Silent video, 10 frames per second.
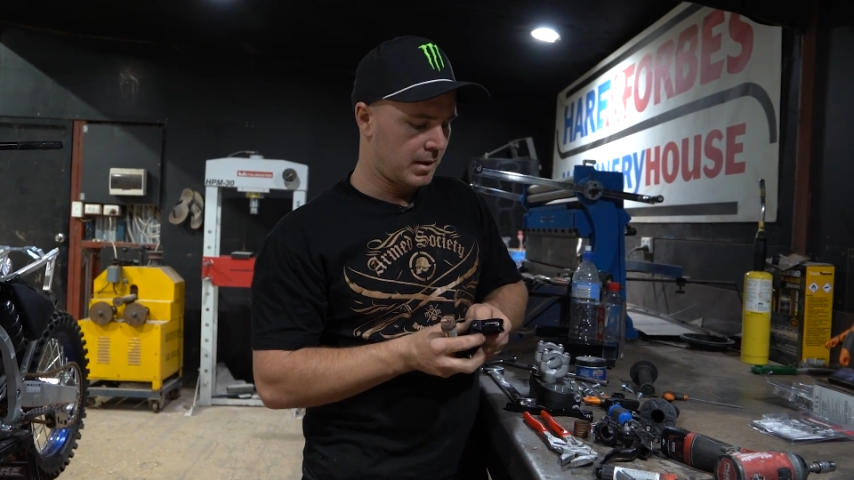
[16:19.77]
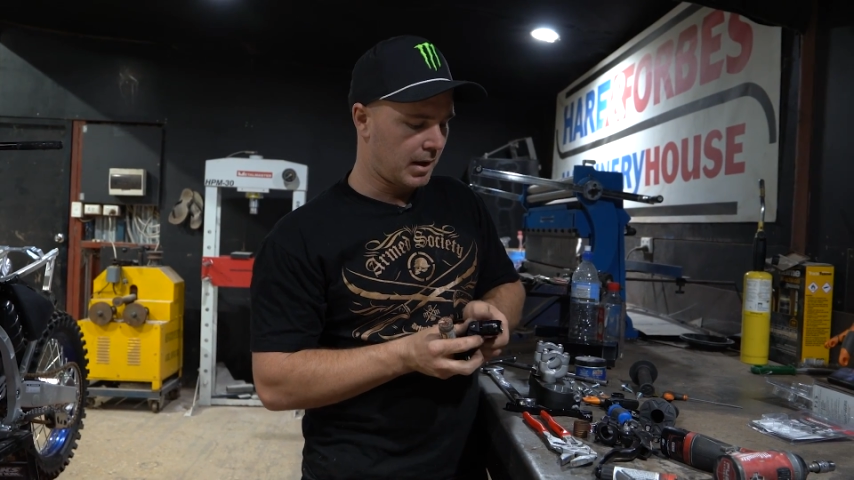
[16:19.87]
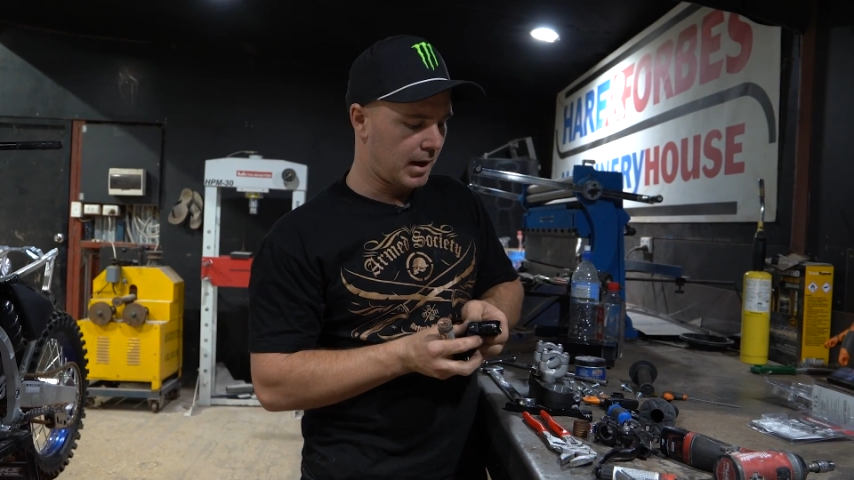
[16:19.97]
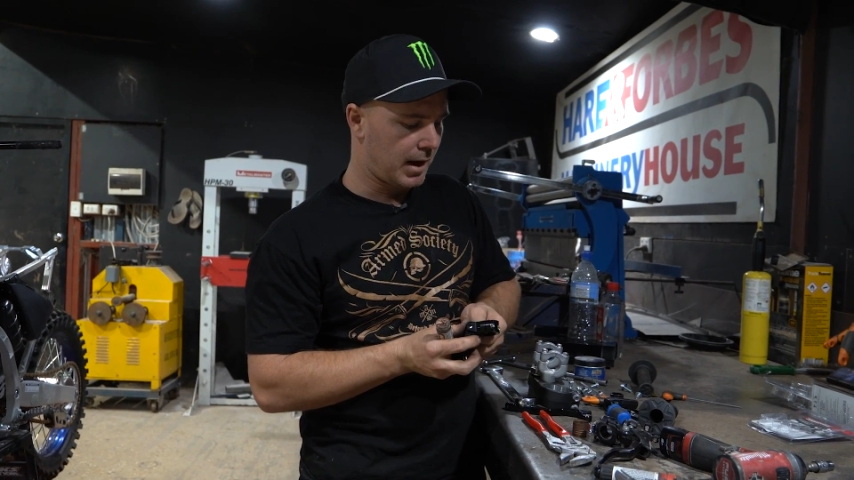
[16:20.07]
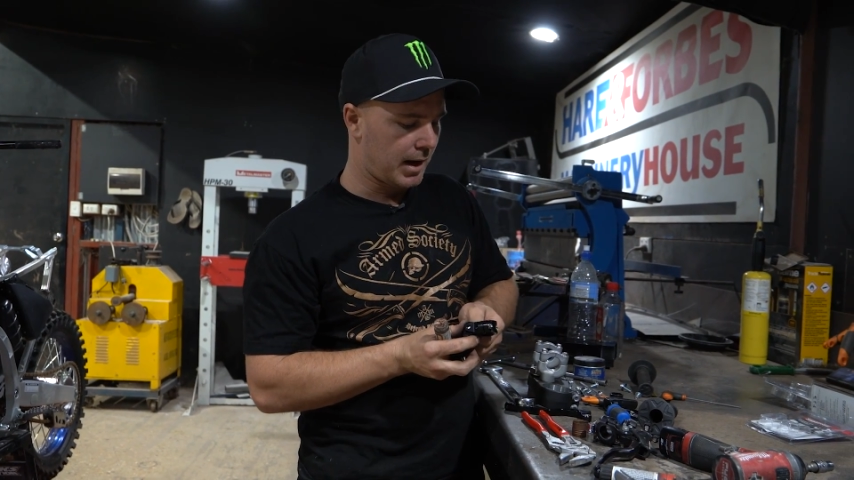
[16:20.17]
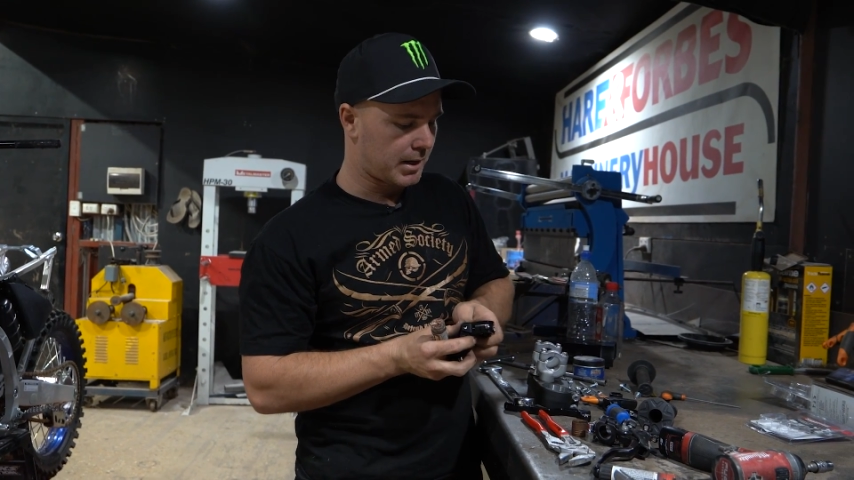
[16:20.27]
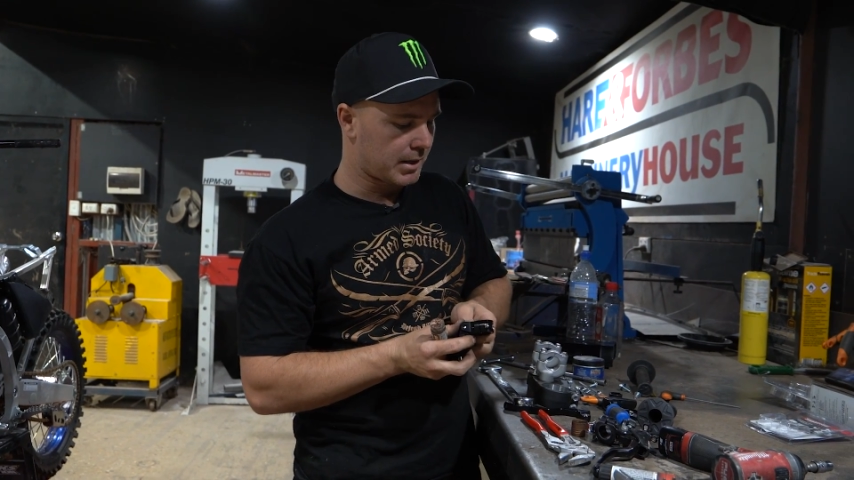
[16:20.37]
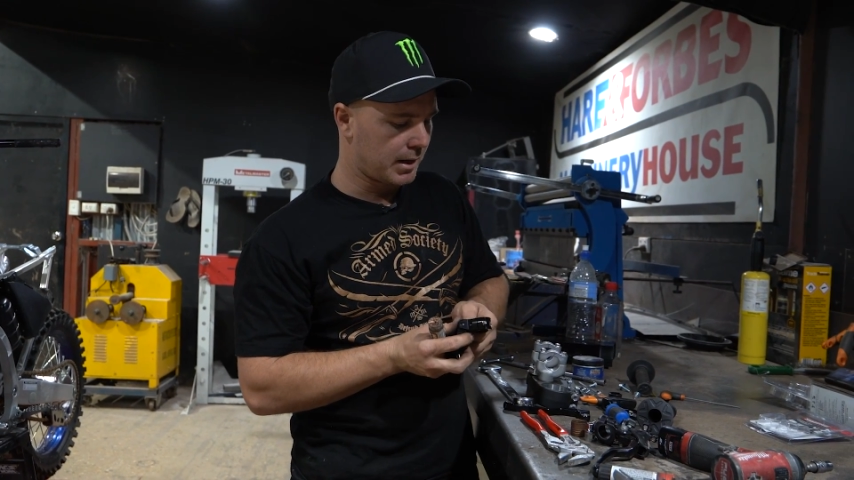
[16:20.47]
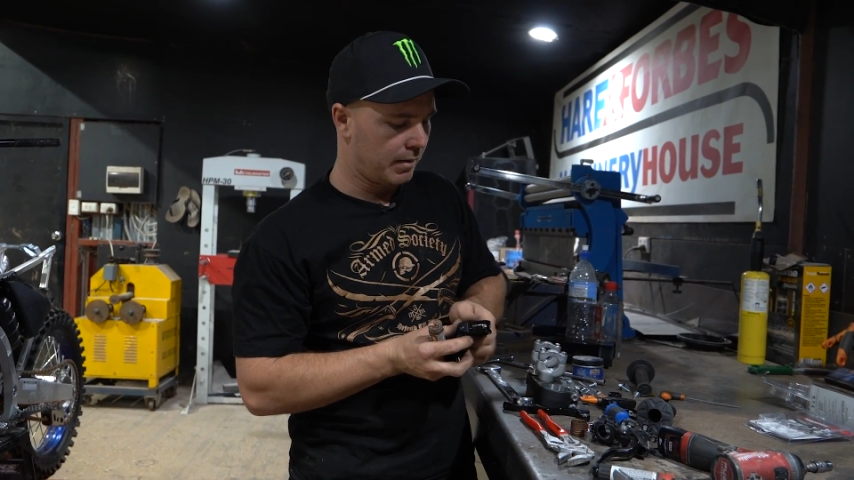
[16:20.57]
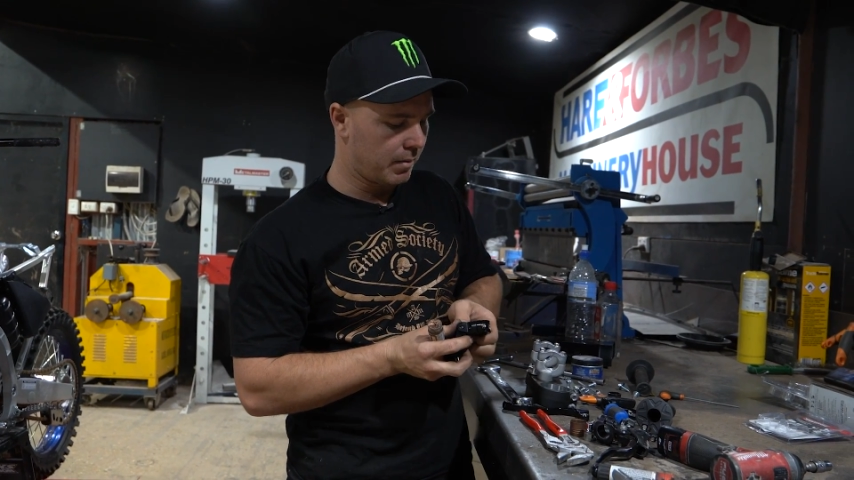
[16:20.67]
they
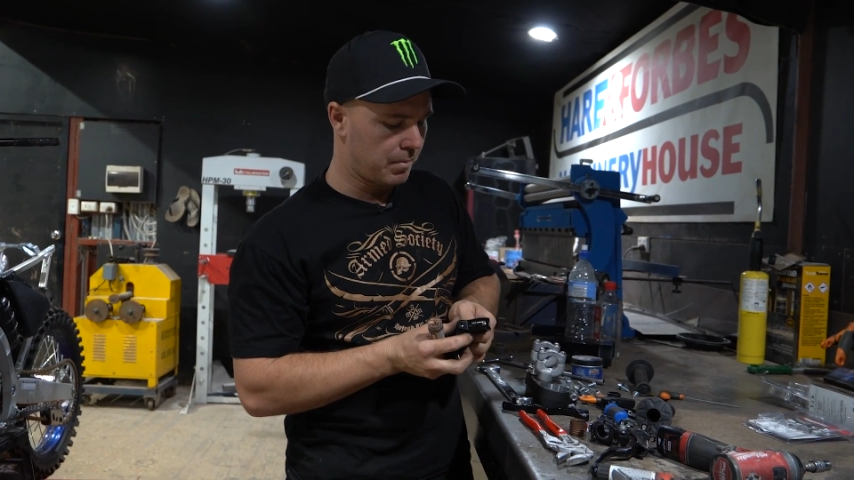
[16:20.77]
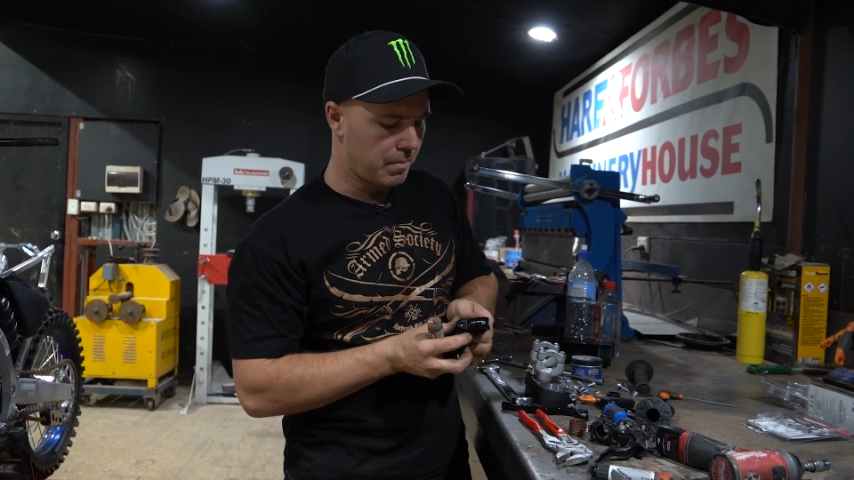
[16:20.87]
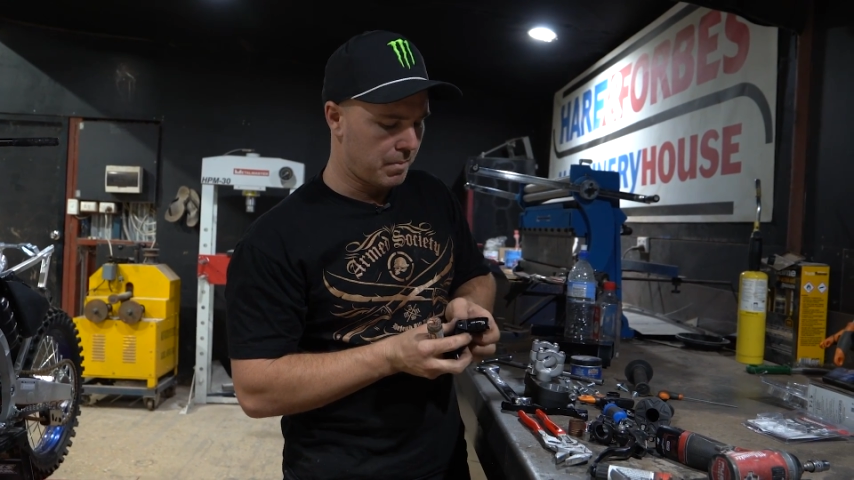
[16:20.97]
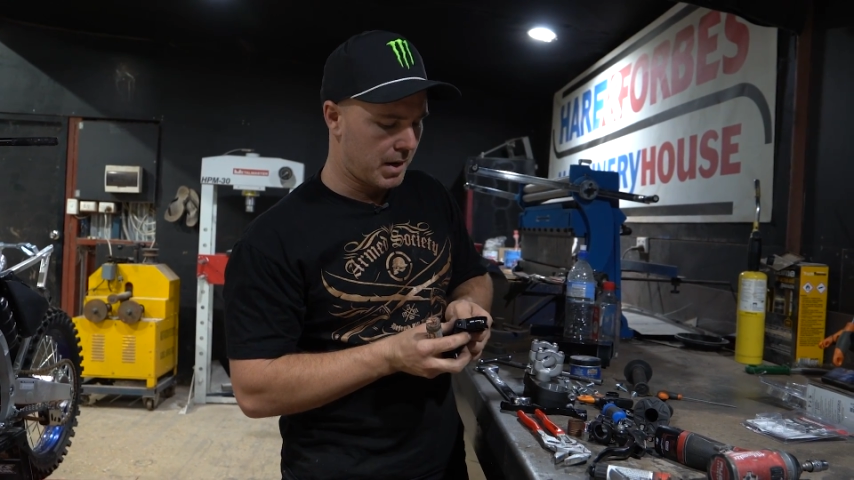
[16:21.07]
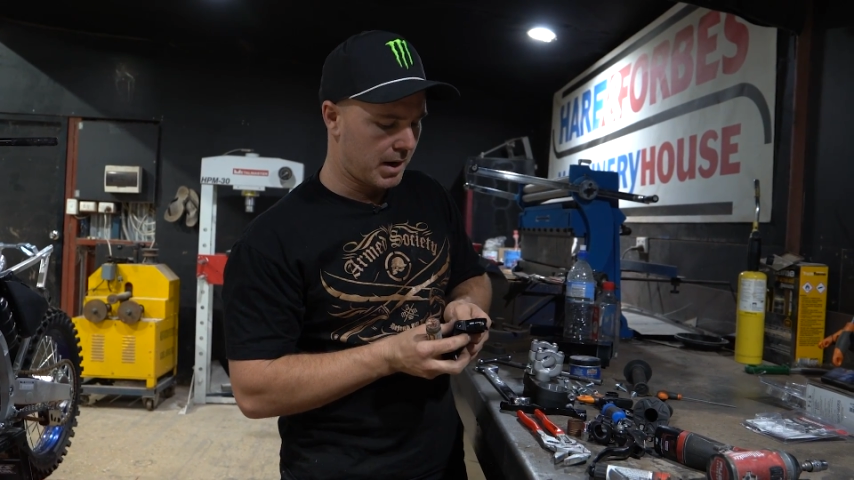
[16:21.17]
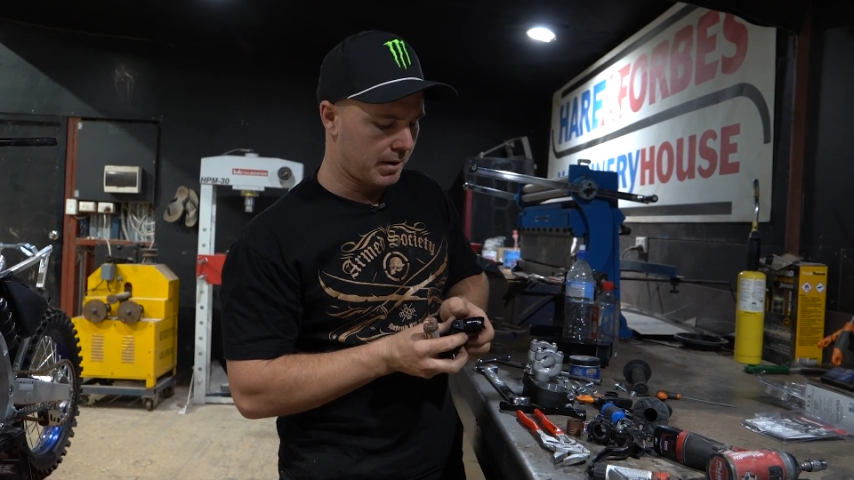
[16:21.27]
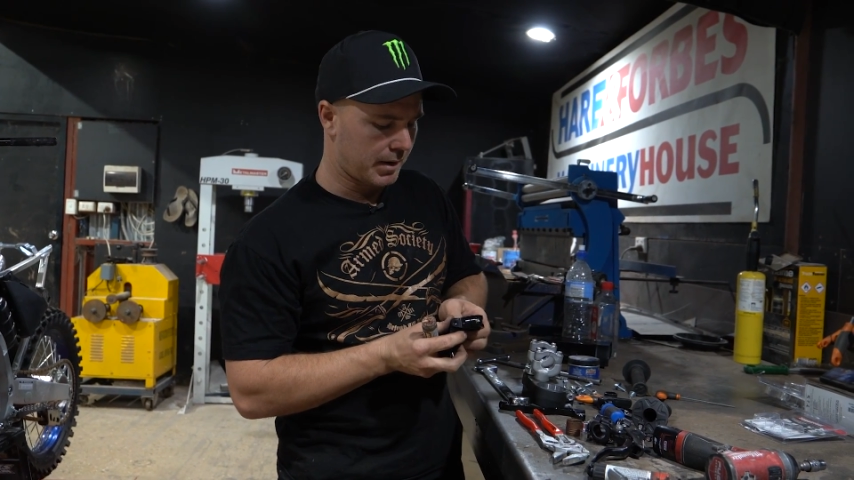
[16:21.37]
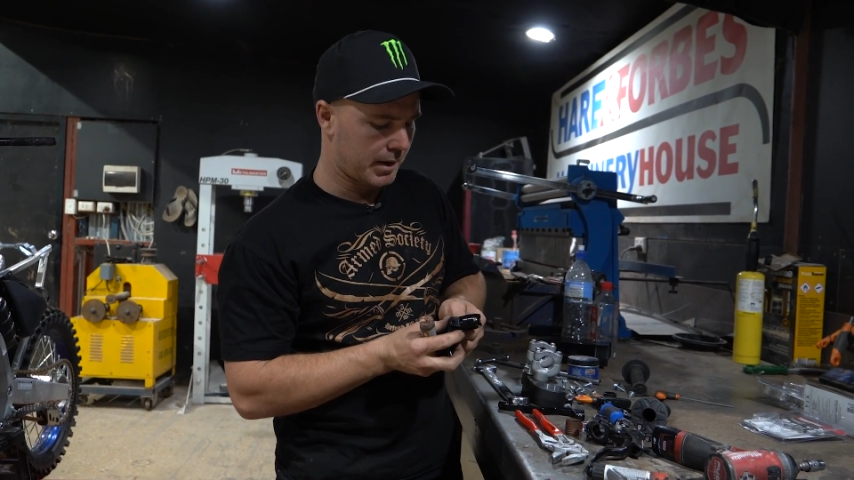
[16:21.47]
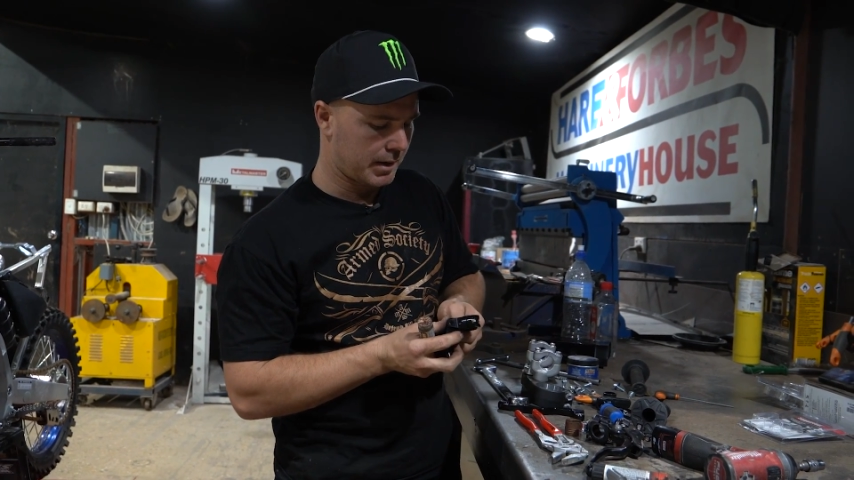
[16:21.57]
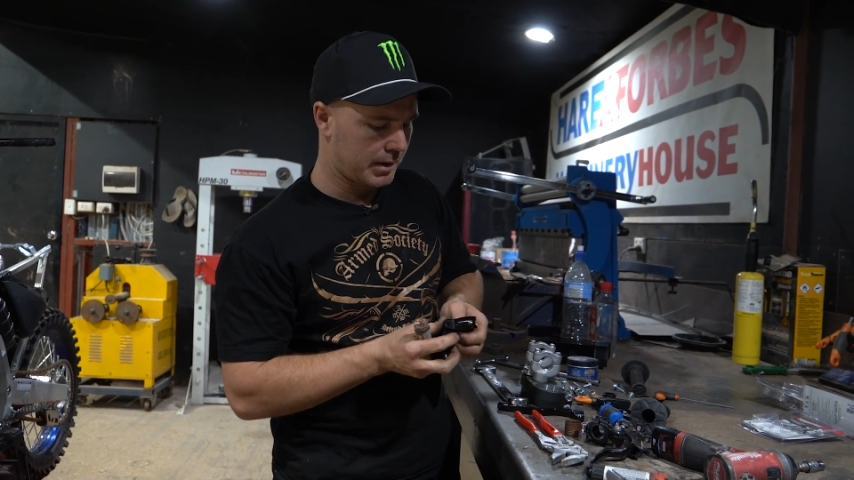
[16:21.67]
actually have a
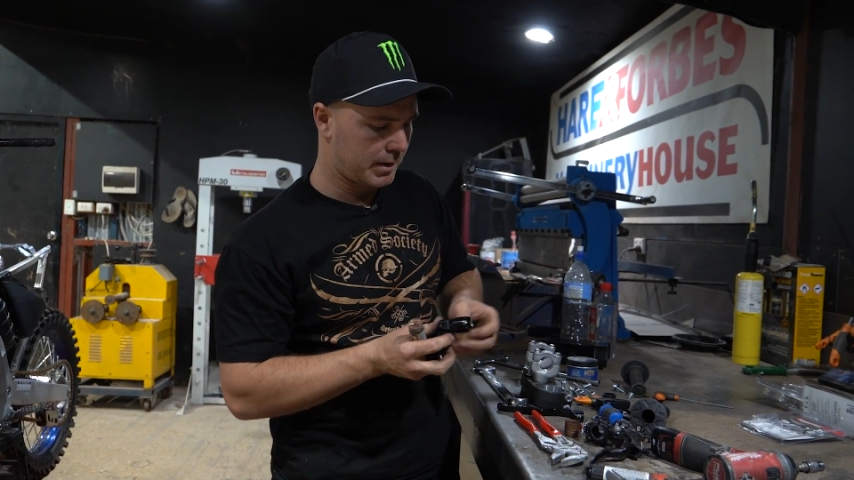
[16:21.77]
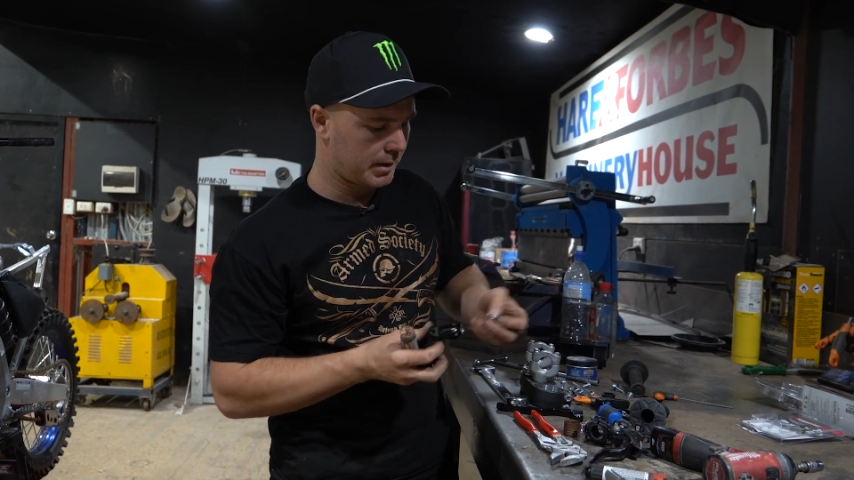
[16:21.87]
bearing